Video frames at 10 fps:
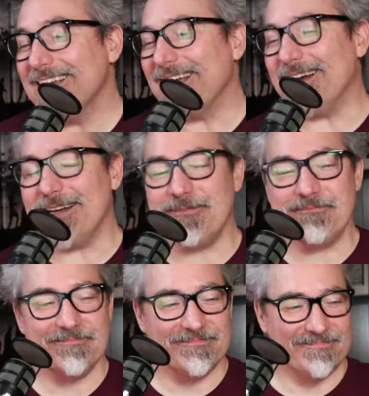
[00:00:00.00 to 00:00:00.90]

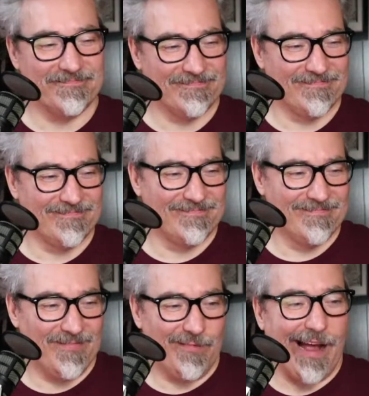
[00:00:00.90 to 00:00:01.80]

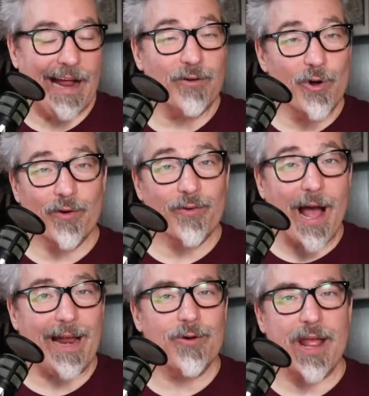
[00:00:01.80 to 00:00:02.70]
I don't know.
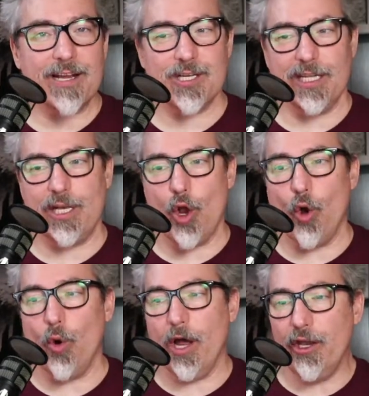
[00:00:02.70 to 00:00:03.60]
I don't actually
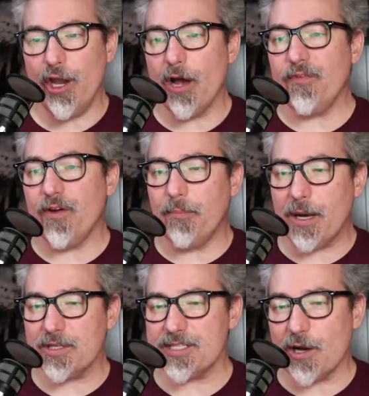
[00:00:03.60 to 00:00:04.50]
know enough
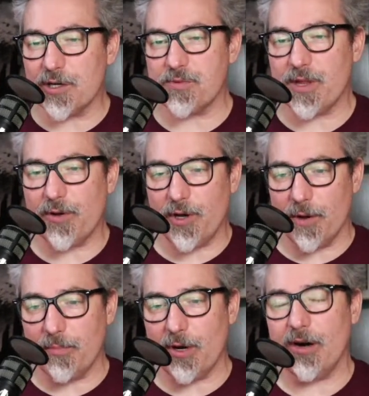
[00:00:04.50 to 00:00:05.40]
about Stars Without
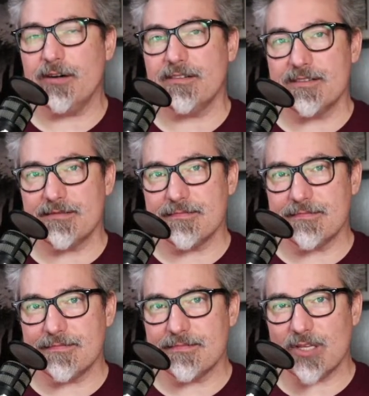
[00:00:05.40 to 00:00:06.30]
Number
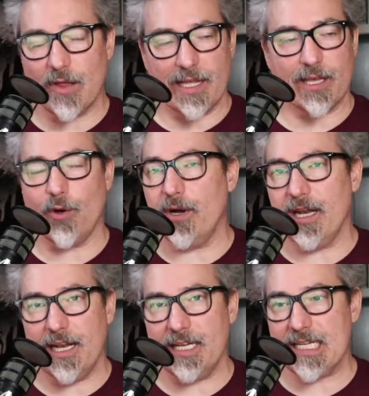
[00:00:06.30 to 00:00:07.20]
to like go into
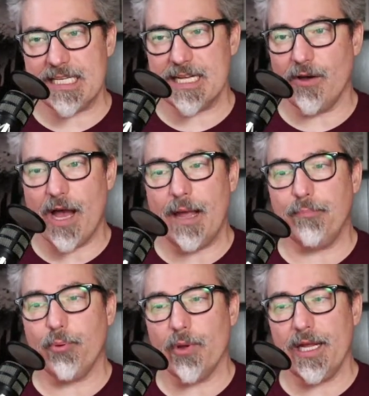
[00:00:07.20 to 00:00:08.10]
any detail. I
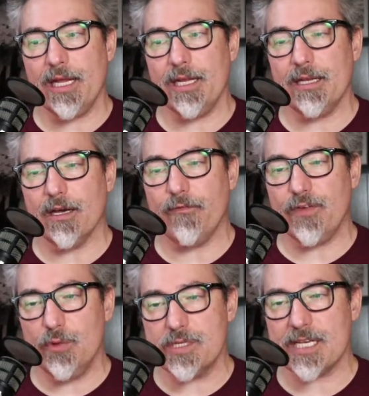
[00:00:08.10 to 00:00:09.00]
played a
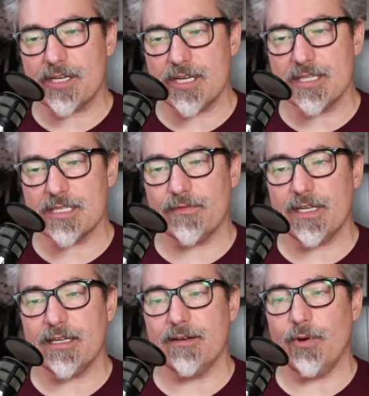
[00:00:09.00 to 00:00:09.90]
few sessions of
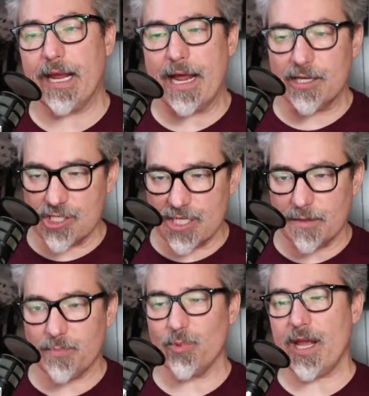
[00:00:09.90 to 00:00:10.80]
it. We got a
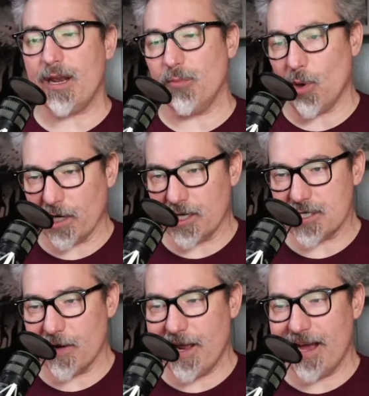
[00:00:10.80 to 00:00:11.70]
ship. We had a mortgage
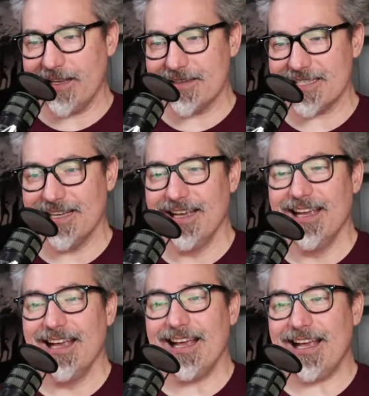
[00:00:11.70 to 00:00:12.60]
out on it,
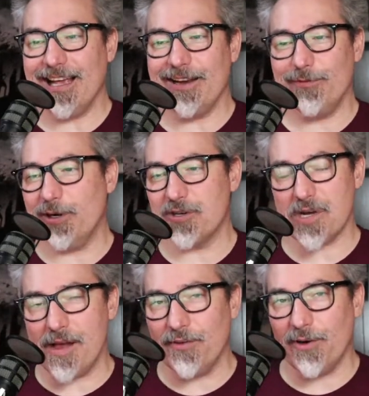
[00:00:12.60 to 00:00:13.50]
and we were
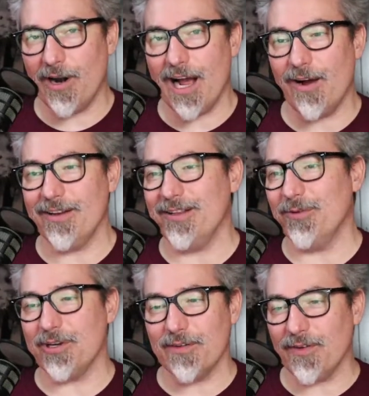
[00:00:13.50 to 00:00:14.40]
traveling around, and there
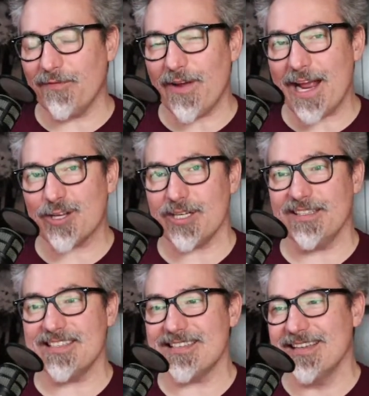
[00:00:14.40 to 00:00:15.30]
were different
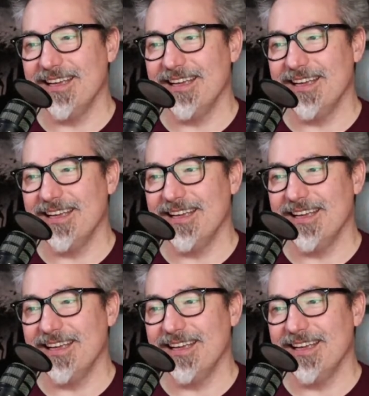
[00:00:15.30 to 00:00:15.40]
factions.